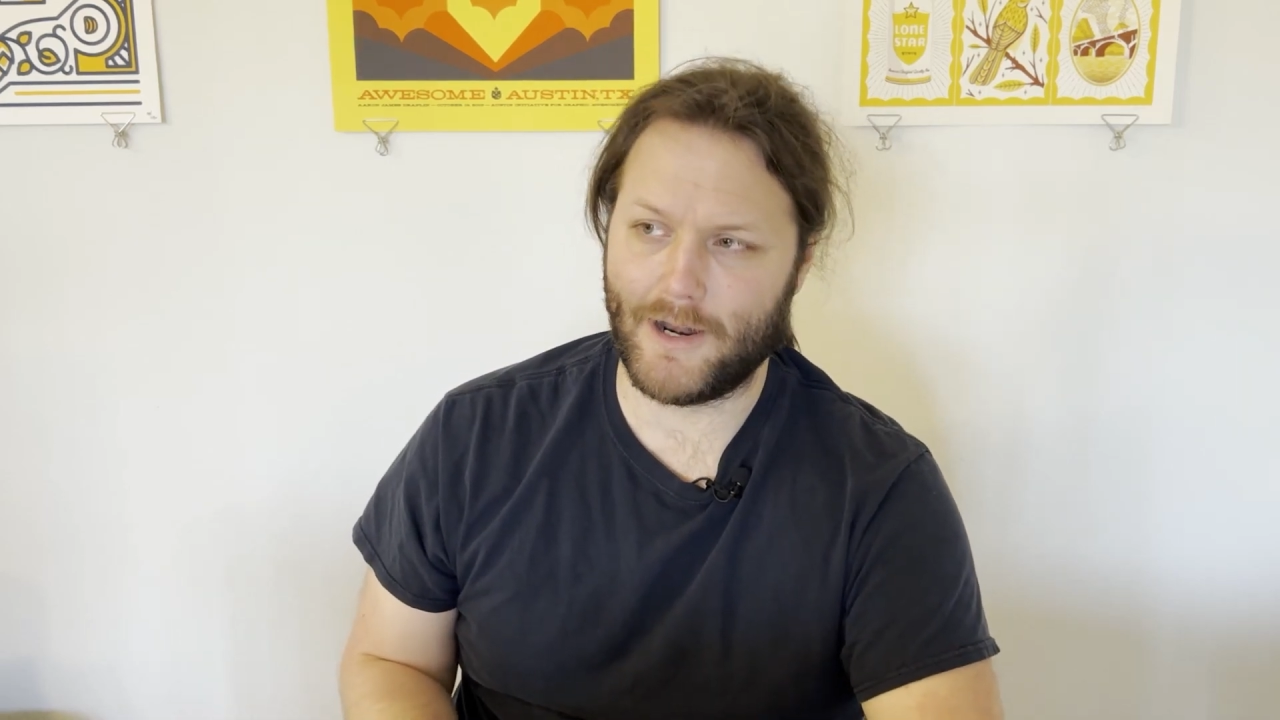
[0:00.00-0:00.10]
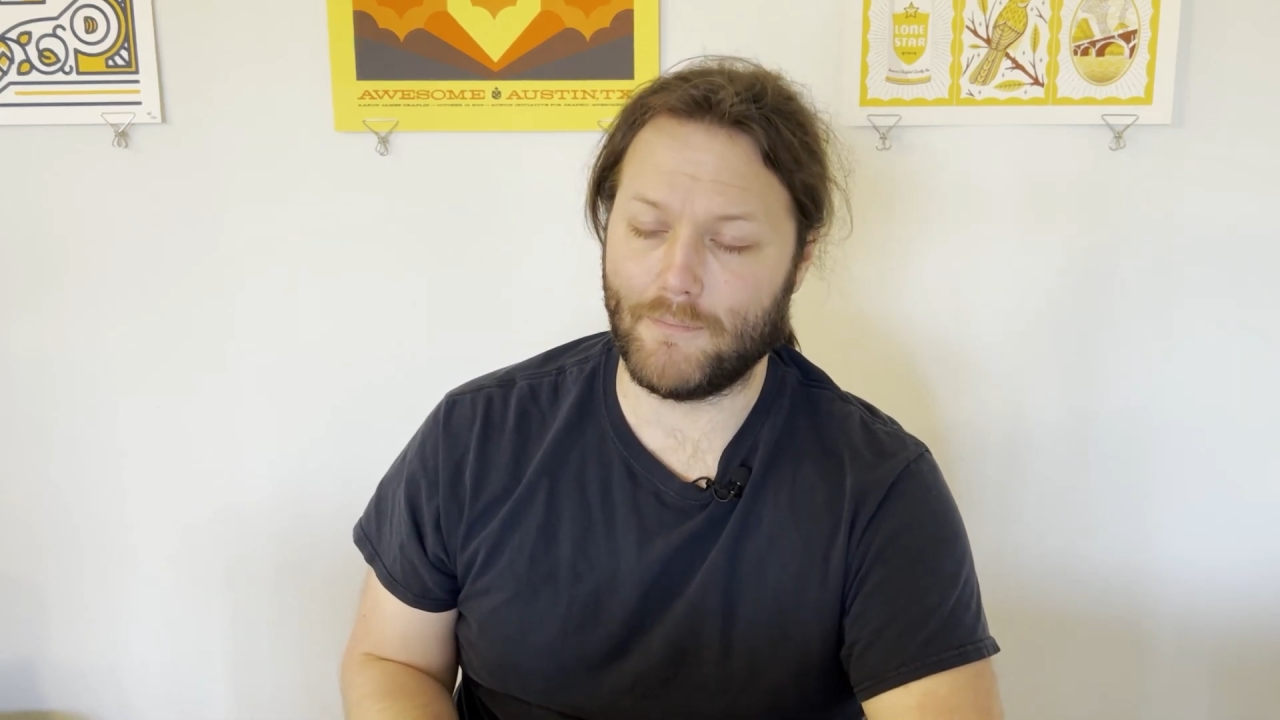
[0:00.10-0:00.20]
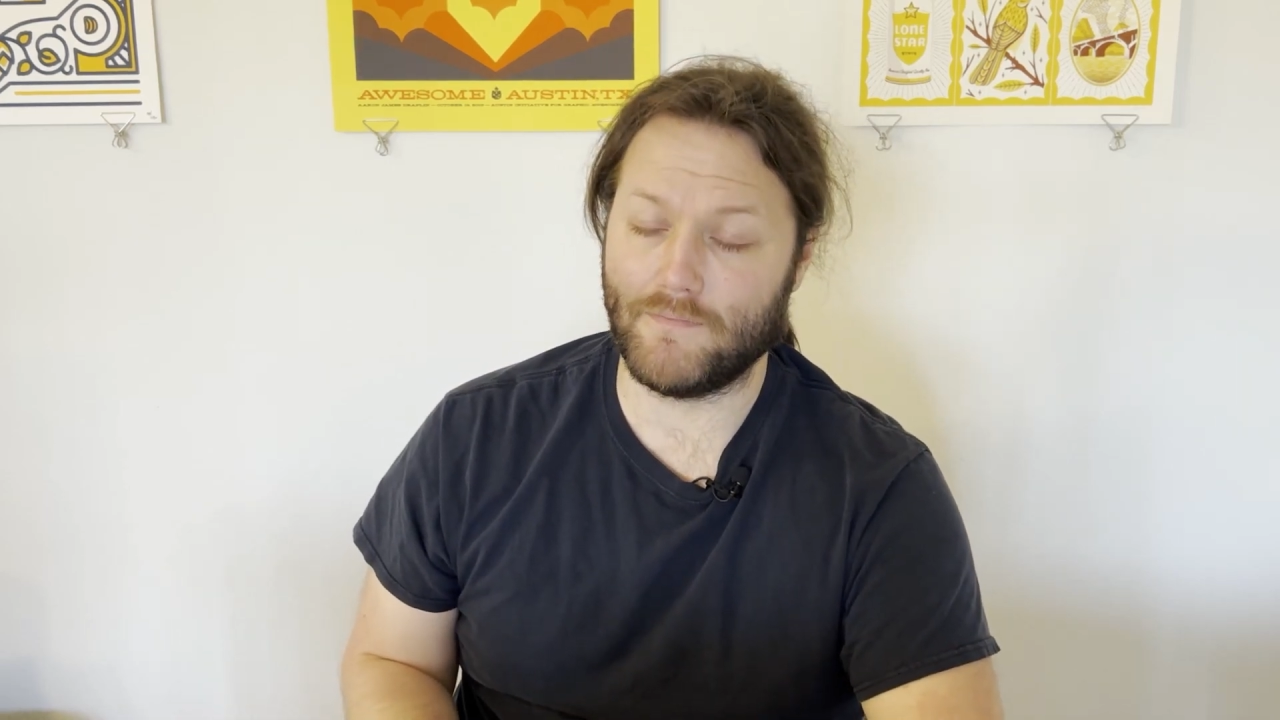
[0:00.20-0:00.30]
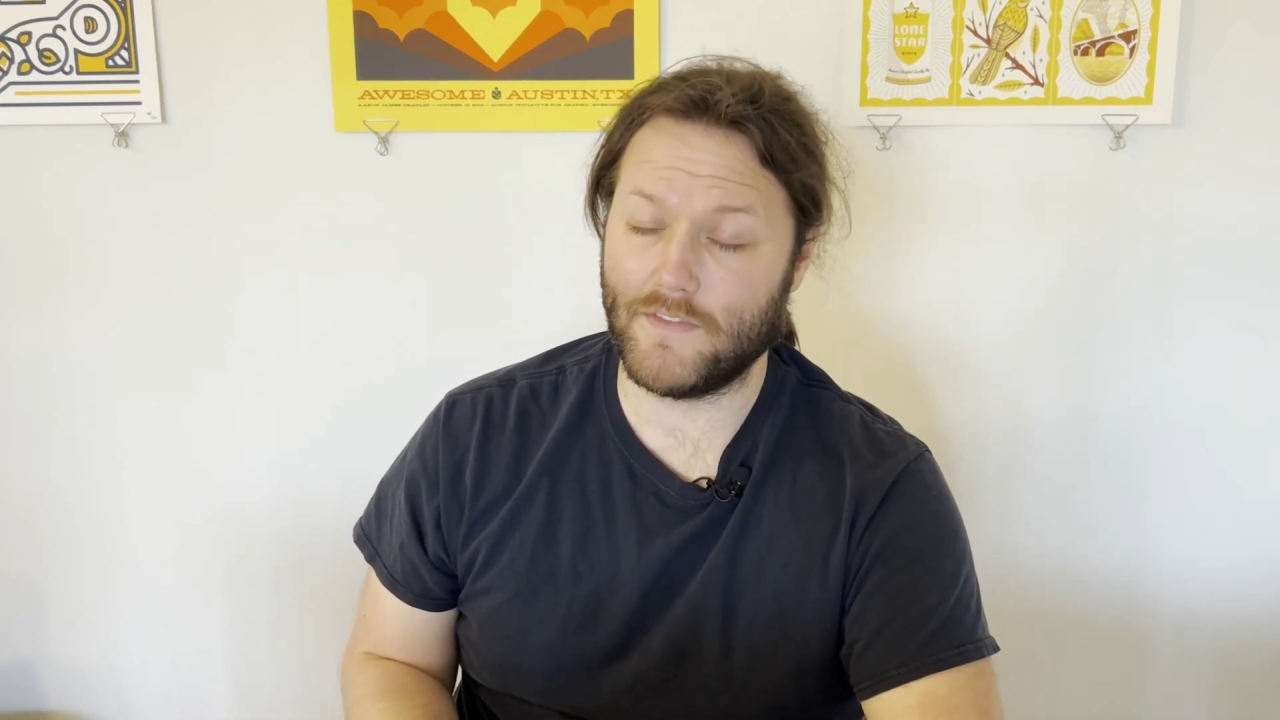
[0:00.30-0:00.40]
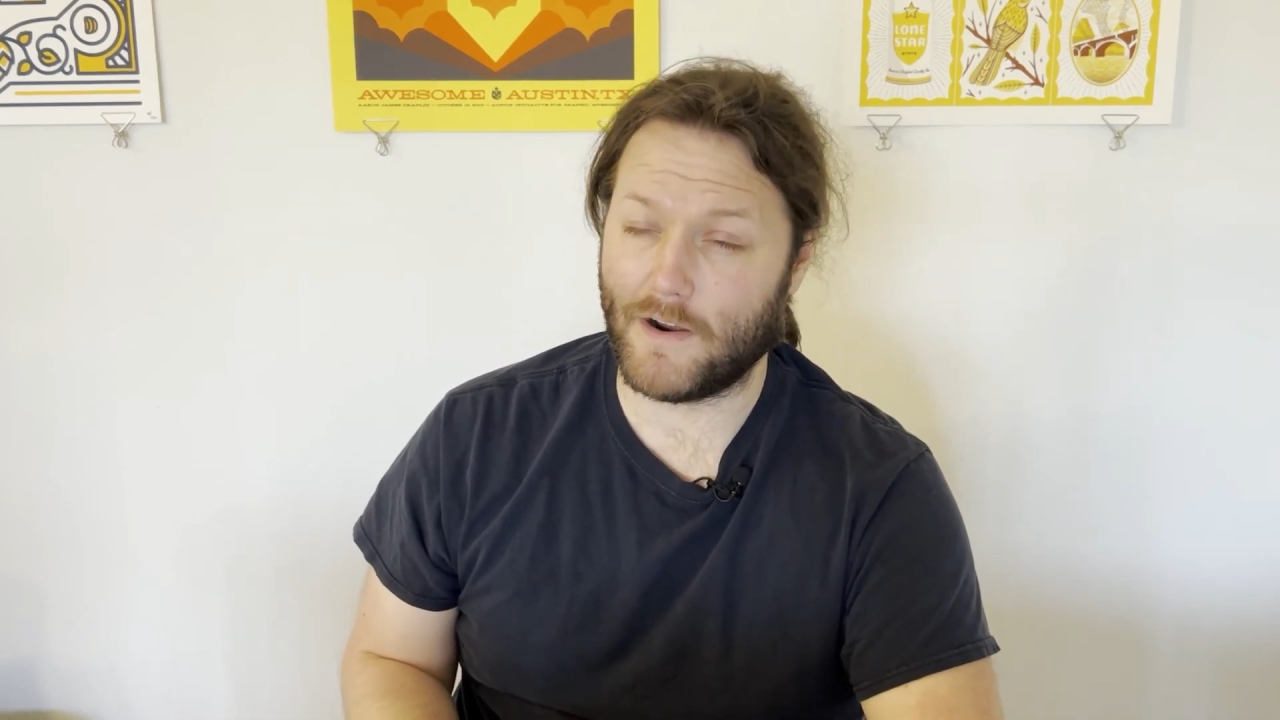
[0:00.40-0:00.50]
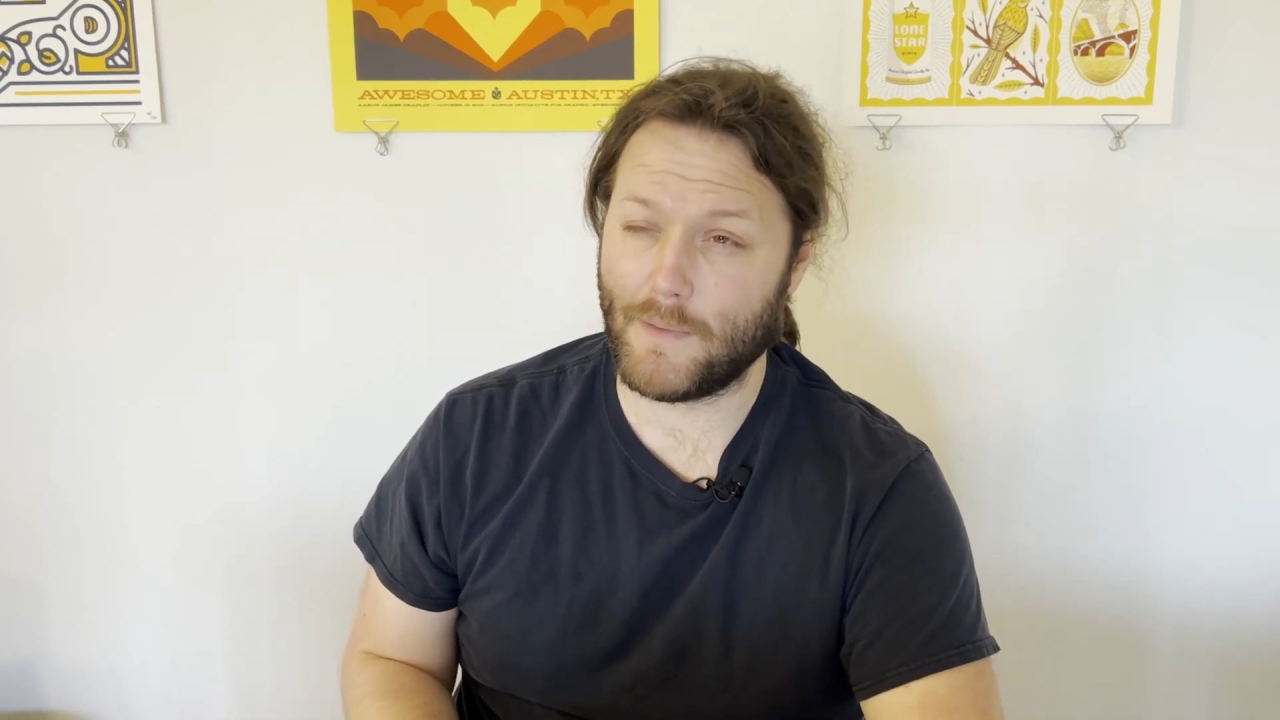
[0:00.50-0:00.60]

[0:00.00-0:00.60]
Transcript: And if I